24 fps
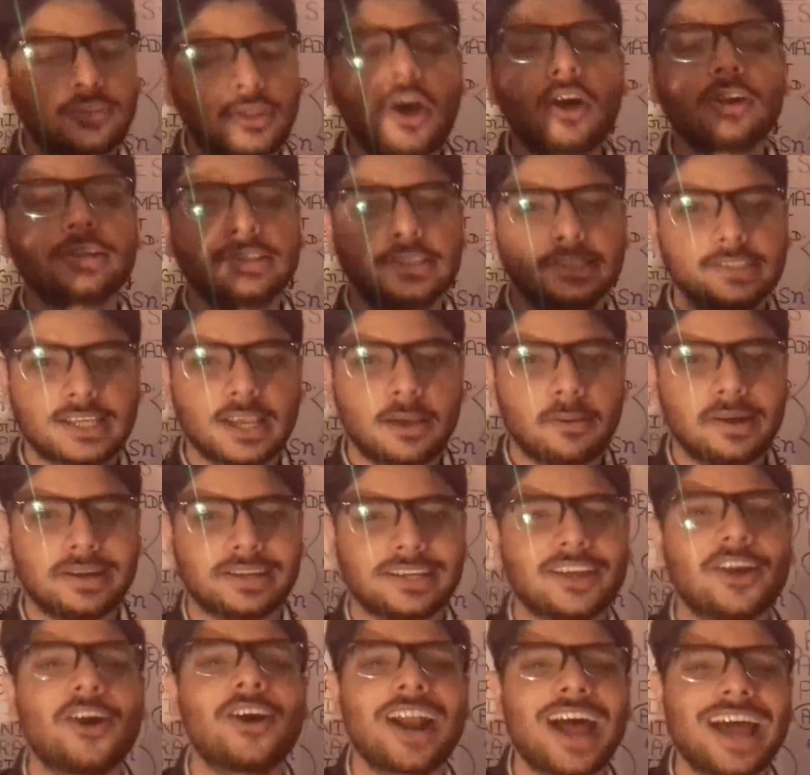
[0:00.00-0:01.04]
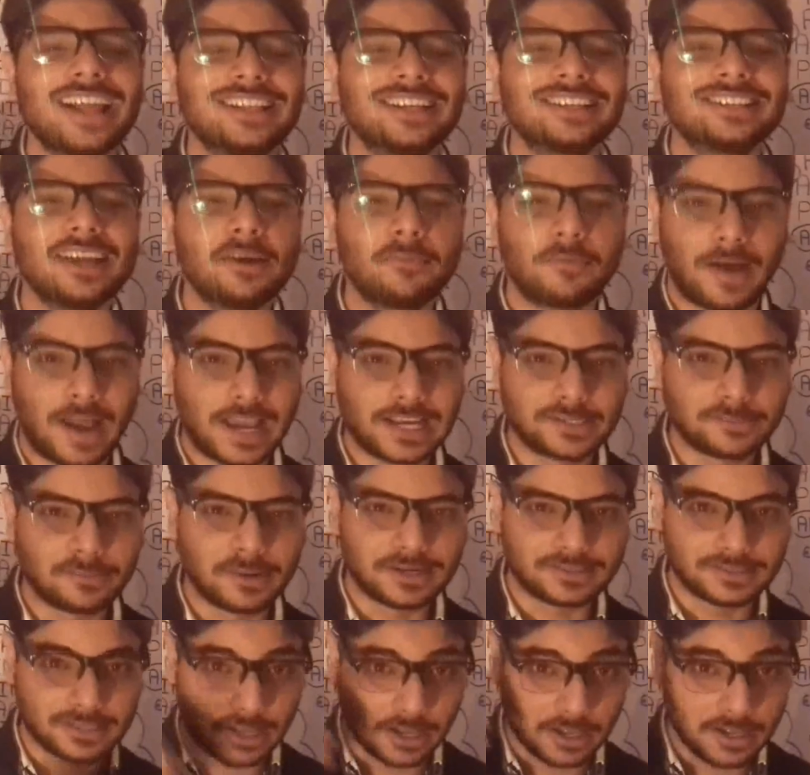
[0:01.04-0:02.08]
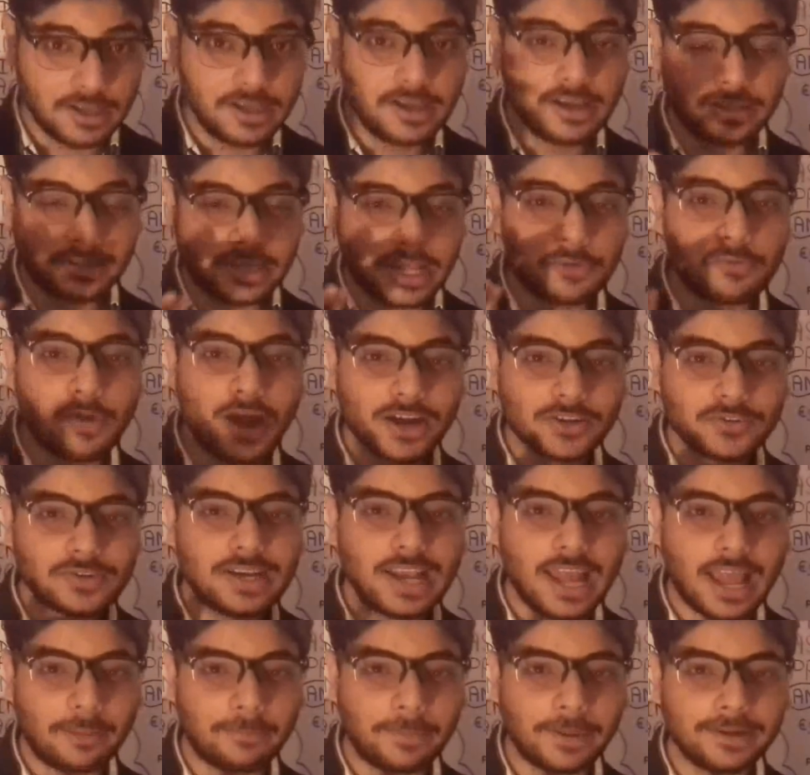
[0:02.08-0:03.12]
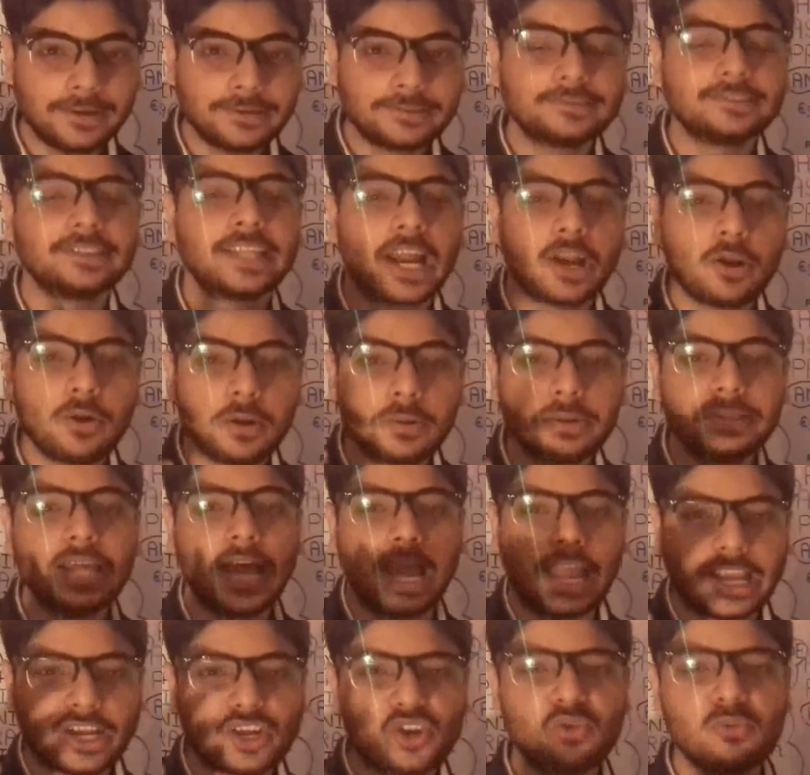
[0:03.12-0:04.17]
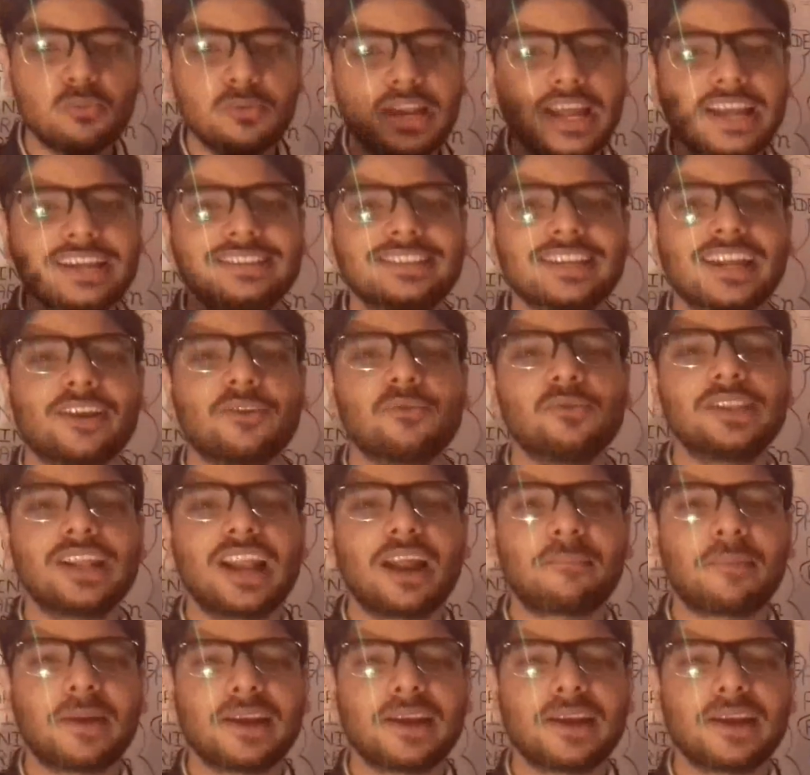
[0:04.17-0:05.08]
thoracic cavity or either the vice versa. Then what will happen? There will be the accumulation with